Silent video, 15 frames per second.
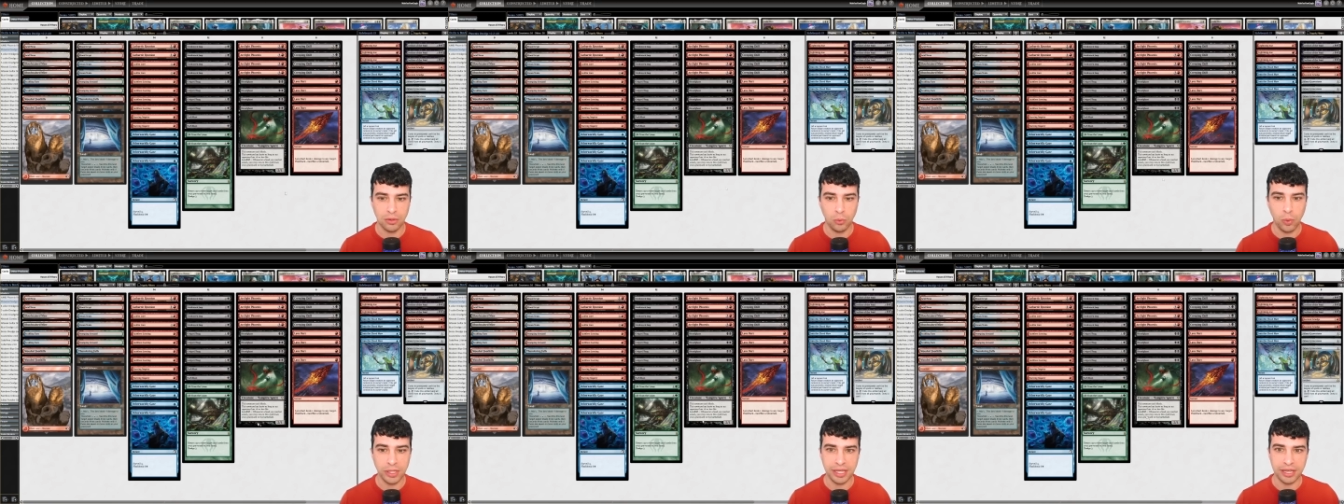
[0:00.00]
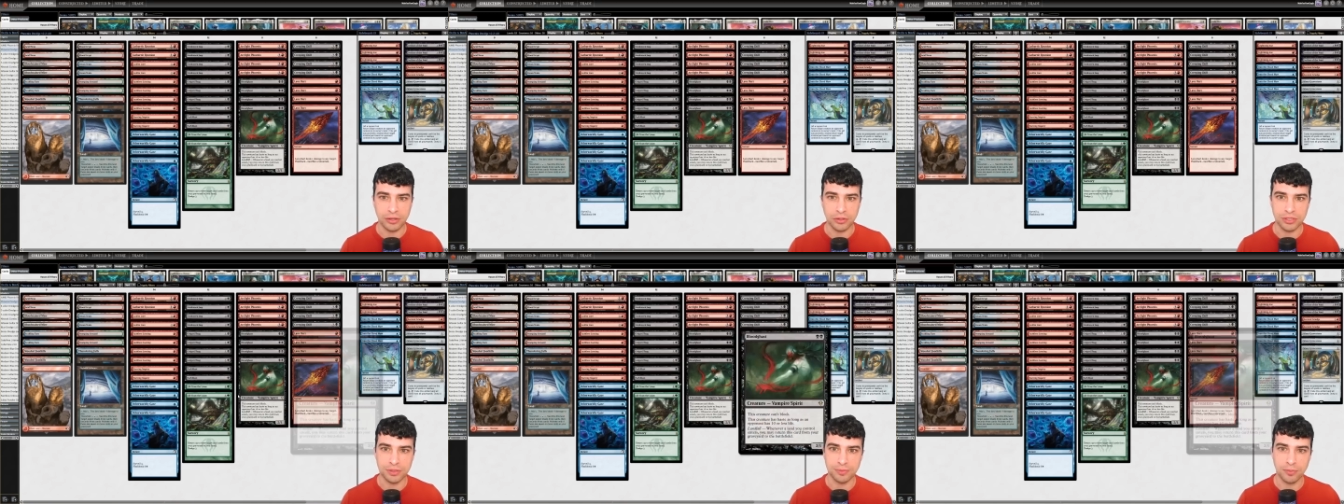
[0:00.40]
What
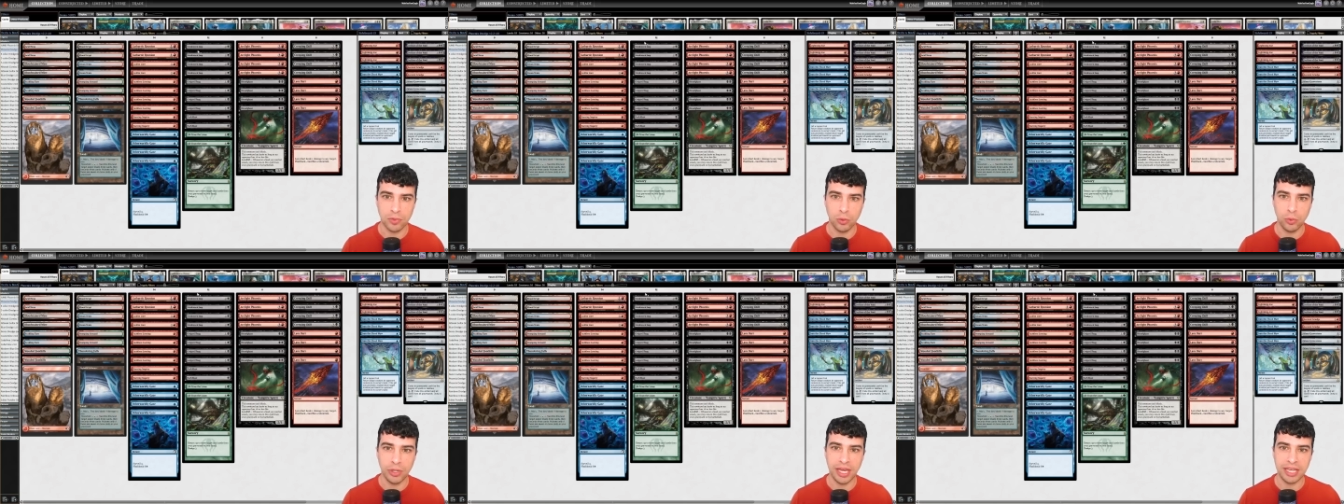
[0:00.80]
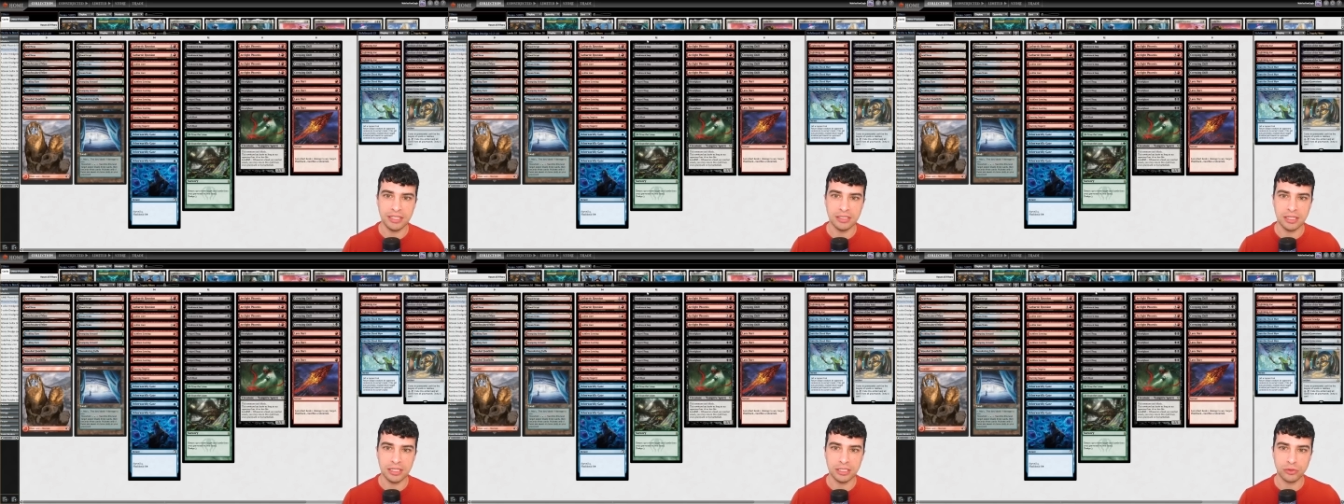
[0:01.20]
else? We
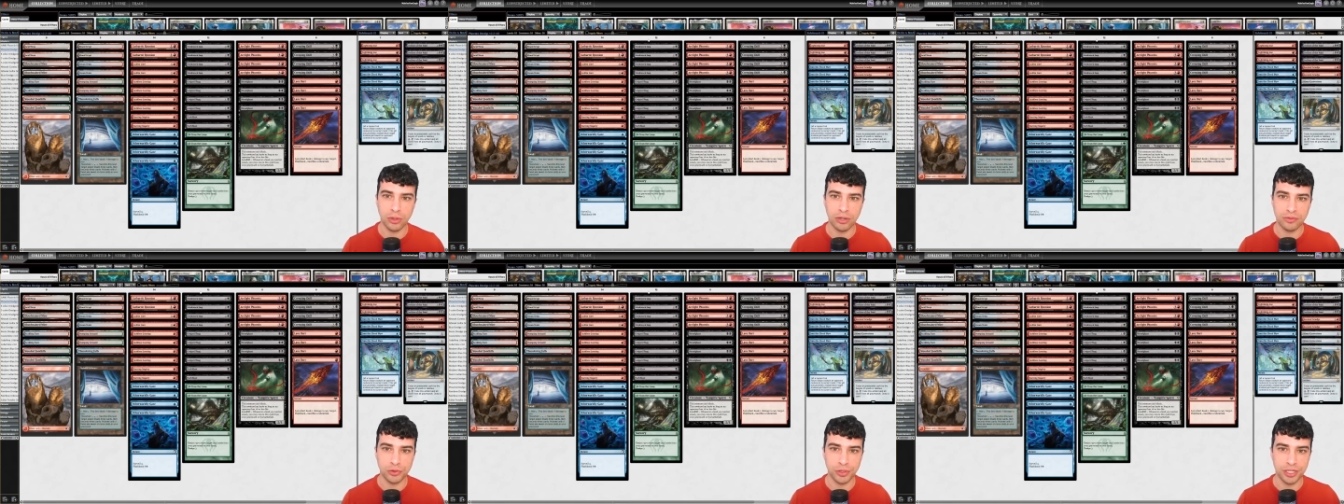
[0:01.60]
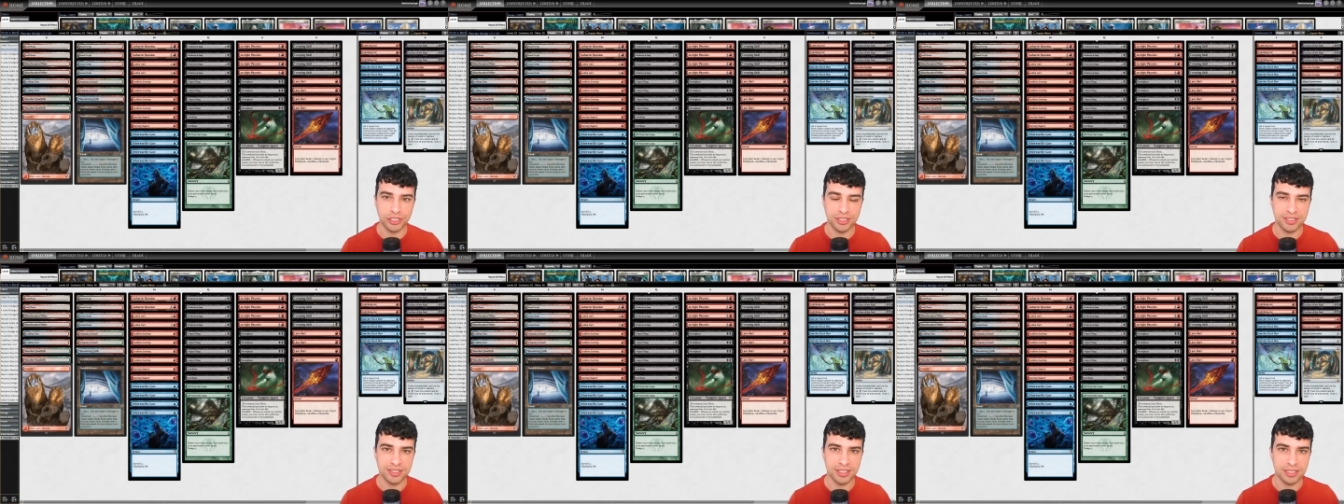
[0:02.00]
had 12
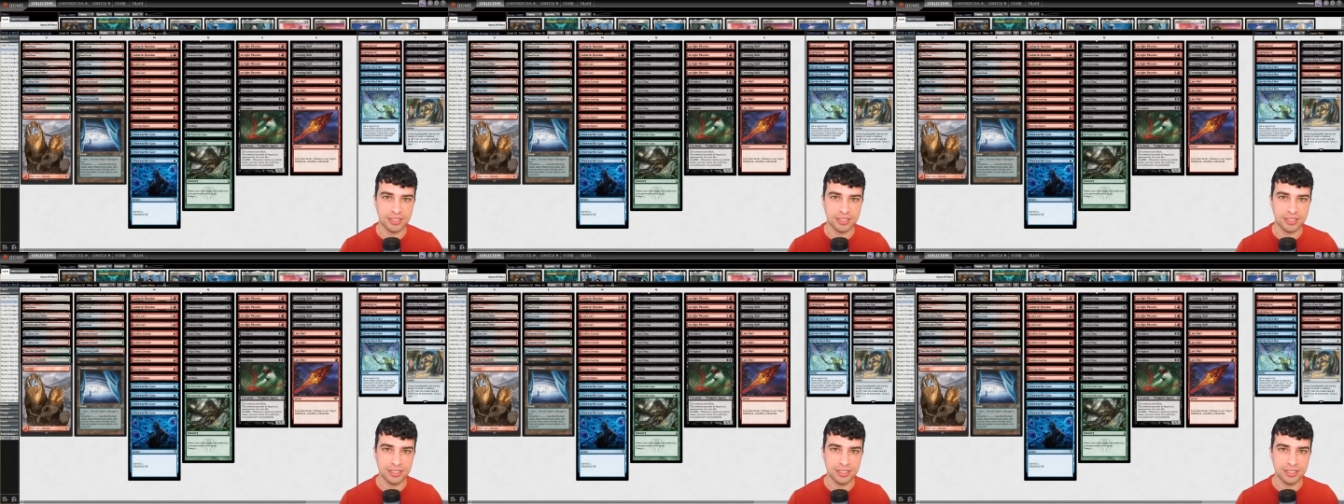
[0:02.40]
dredgers.